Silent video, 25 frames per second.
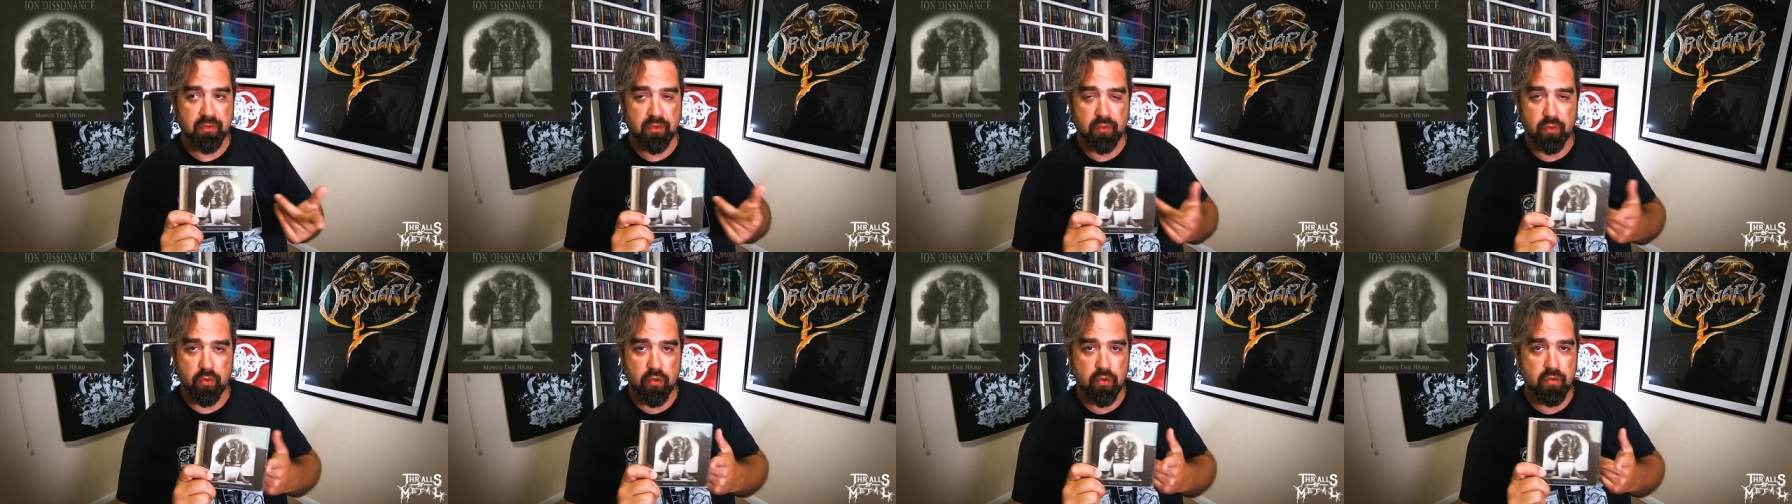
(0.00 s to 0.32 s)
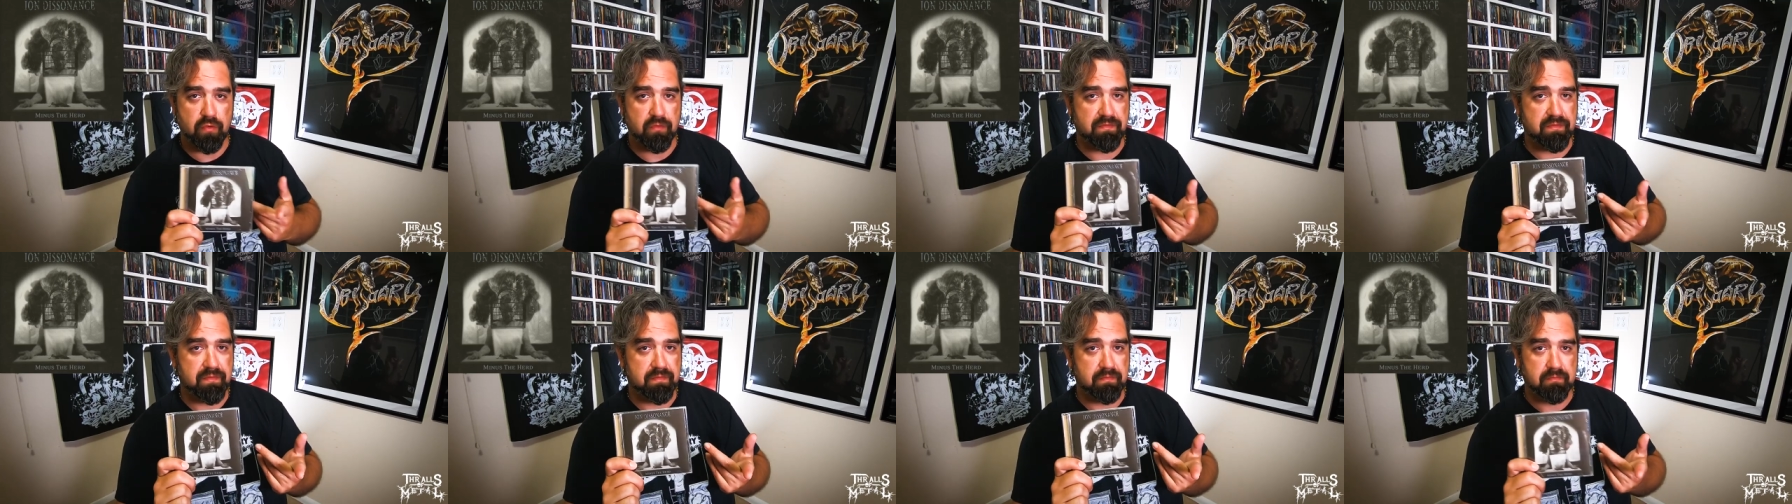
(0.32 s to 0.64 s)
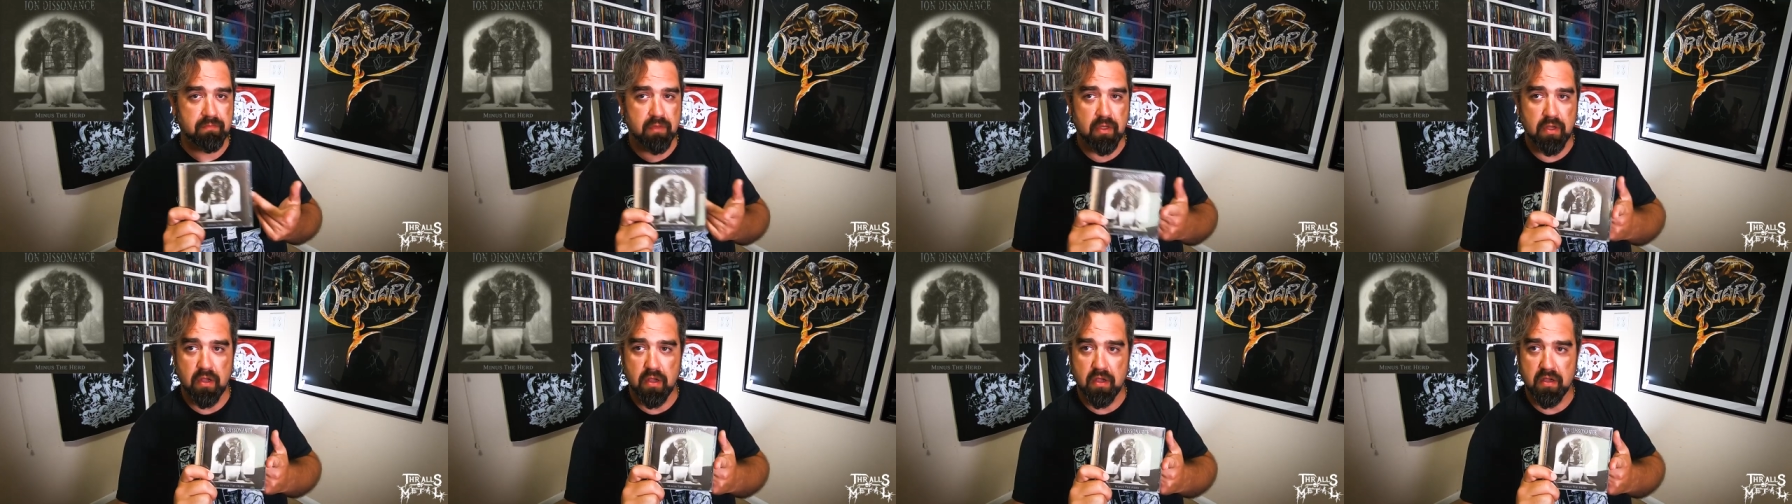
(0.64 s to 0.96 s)
groove,
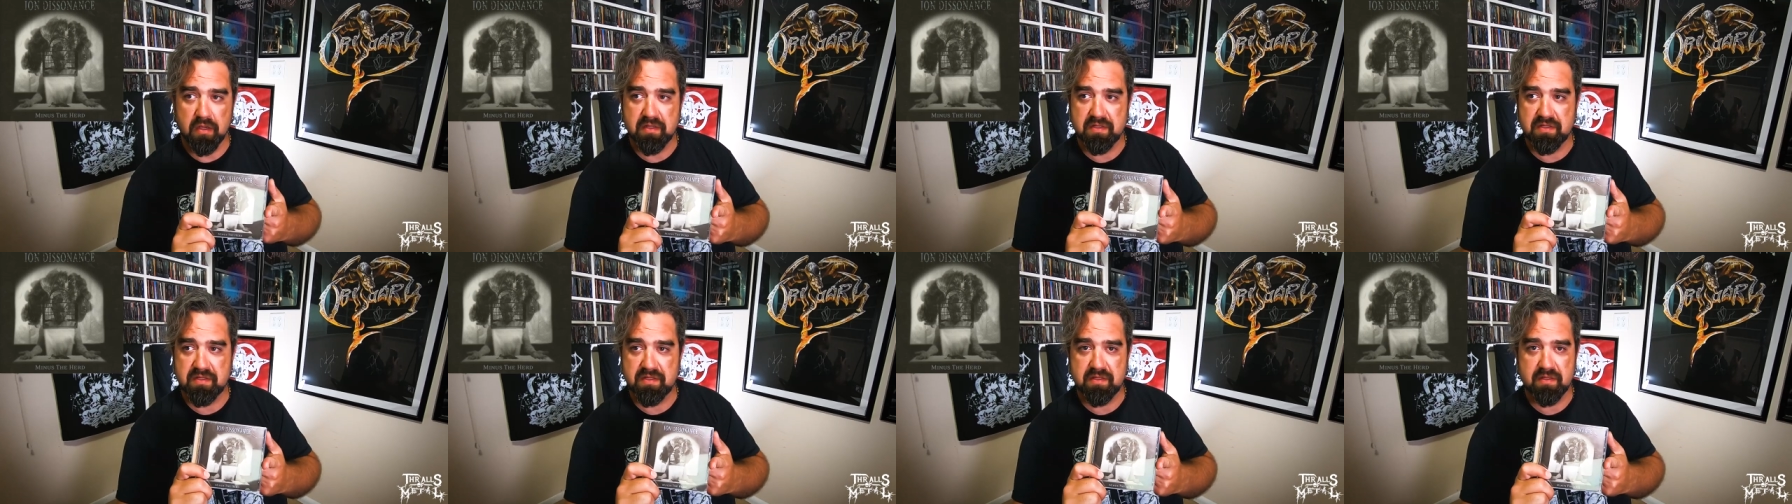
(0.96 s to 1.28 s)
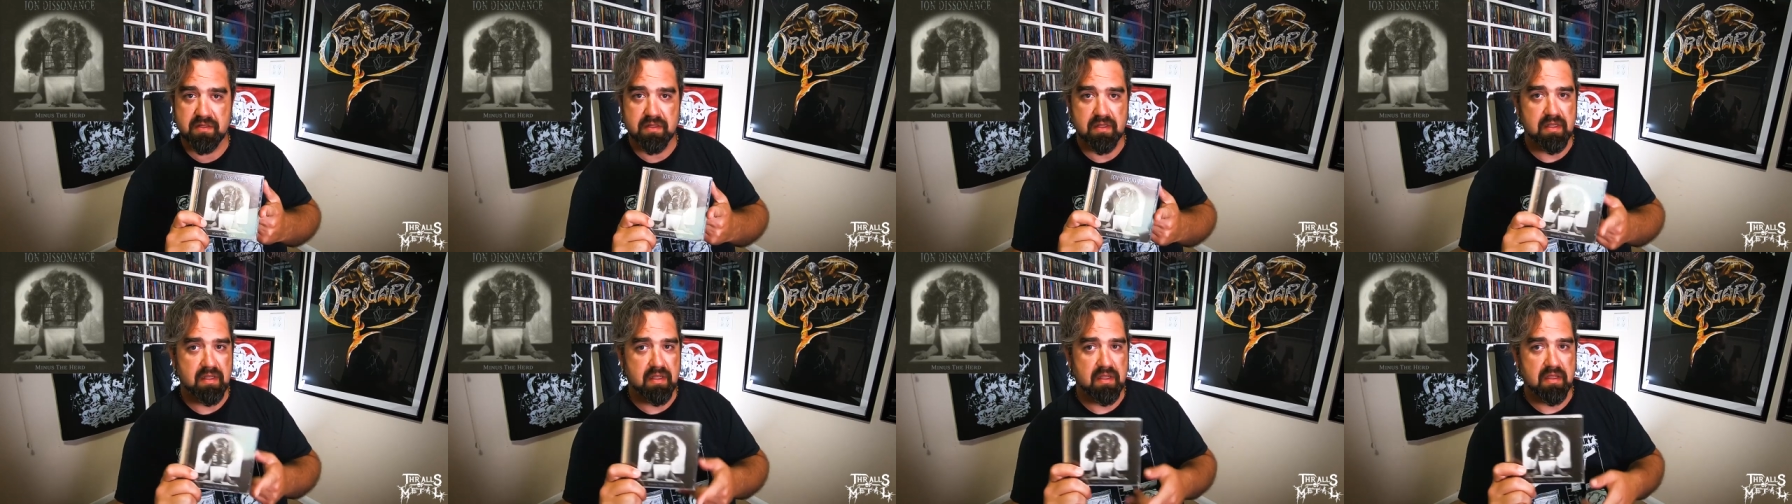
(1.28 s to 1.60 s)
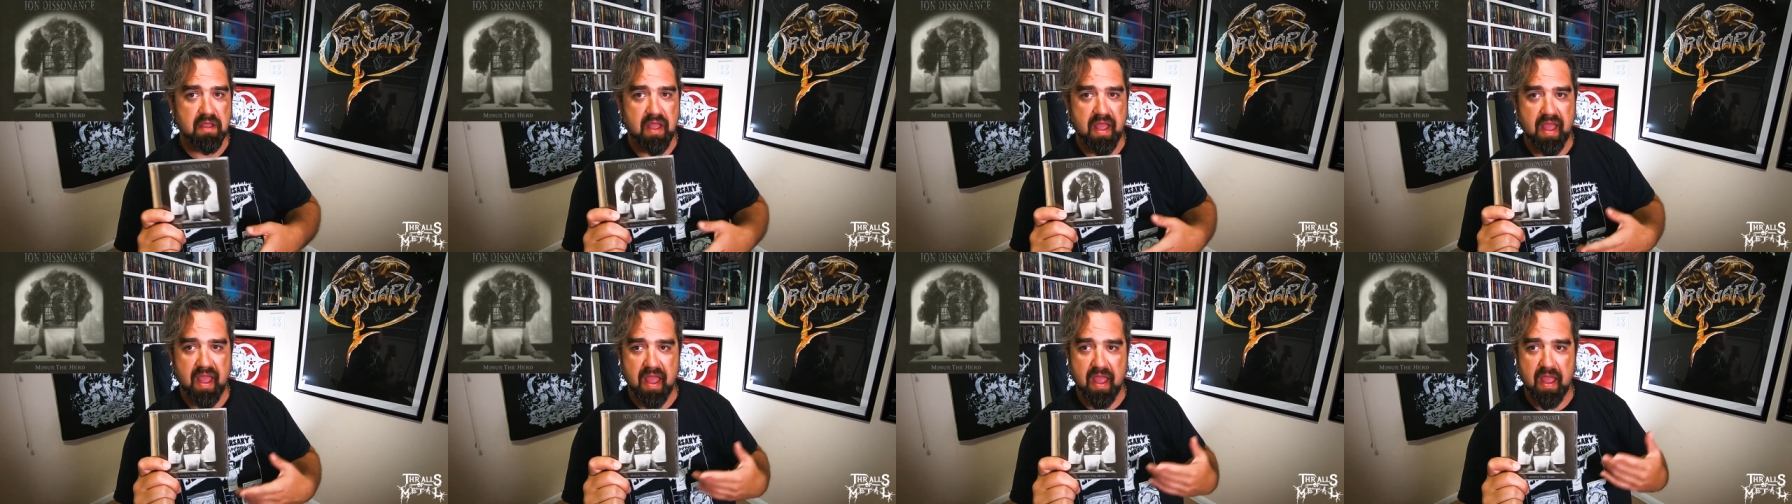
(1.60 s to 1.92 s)
hooks,
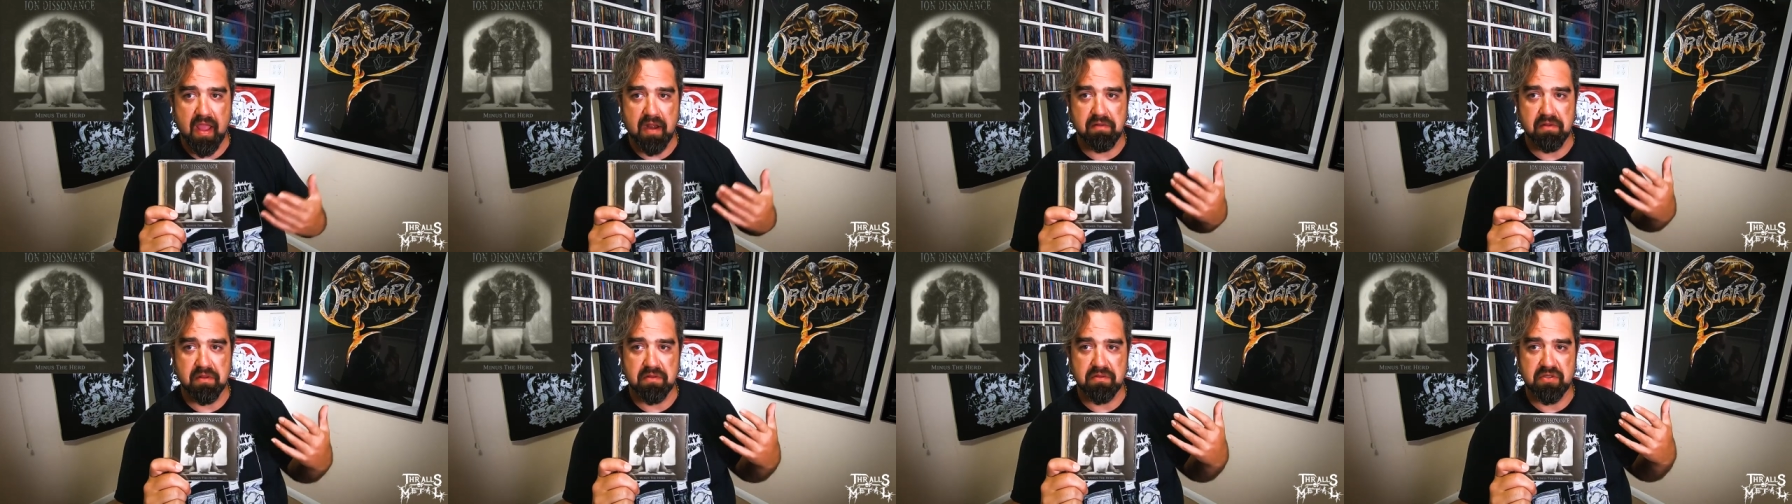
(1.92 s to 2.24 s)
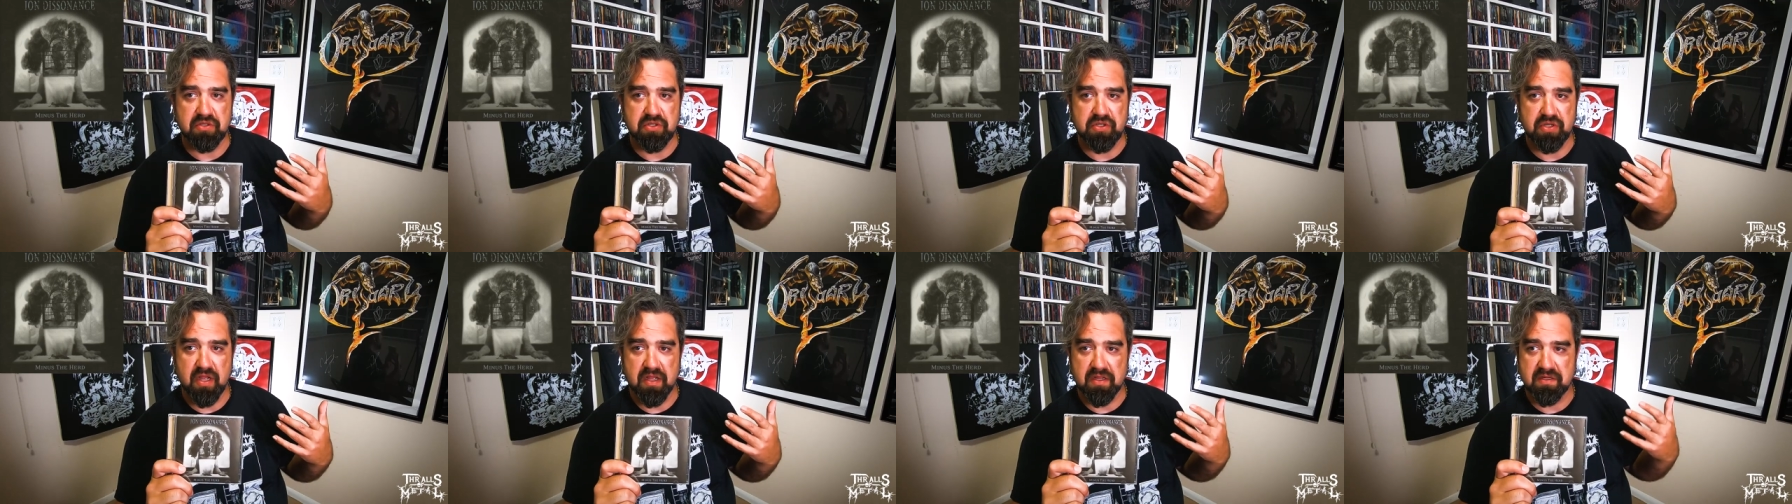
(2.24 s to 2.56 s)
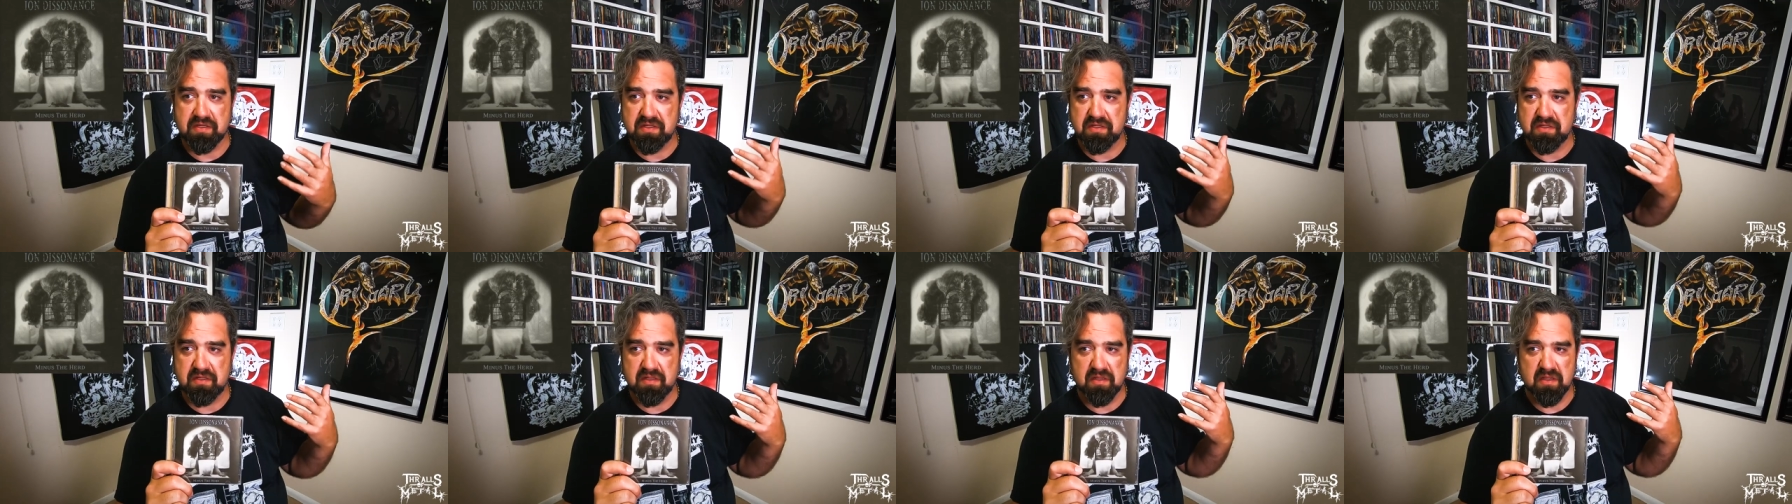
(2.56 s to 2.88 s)
and
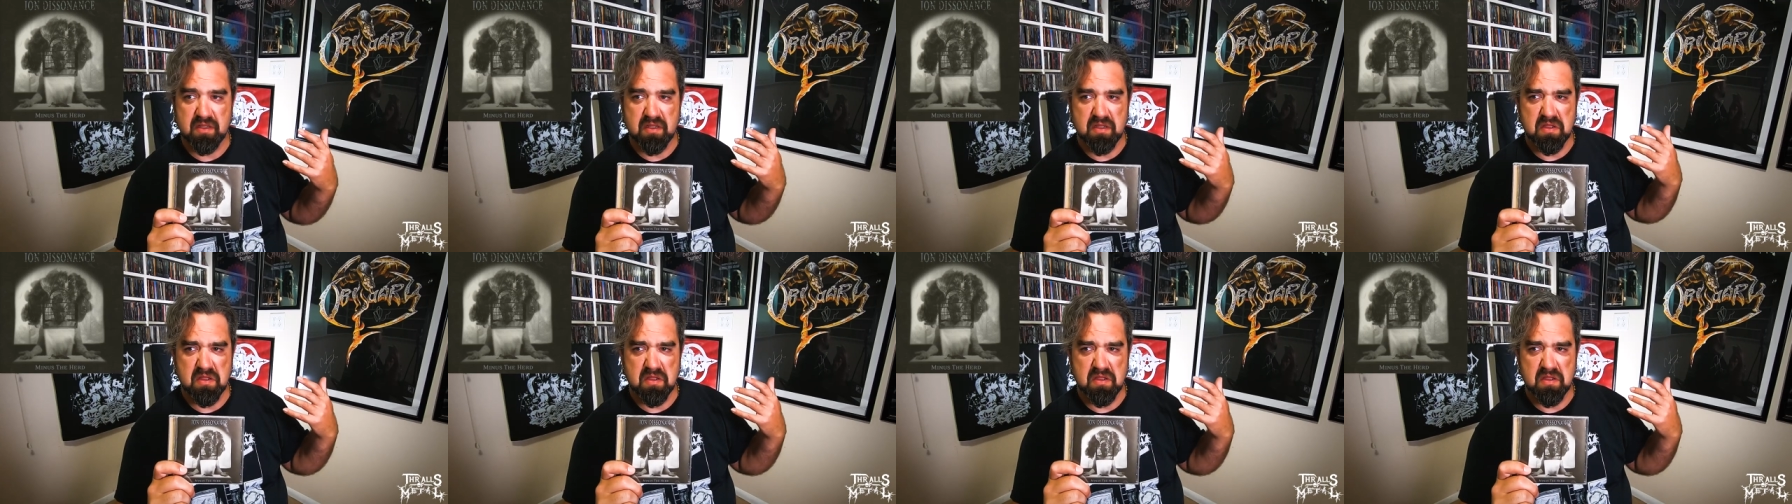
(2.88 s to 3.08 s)
just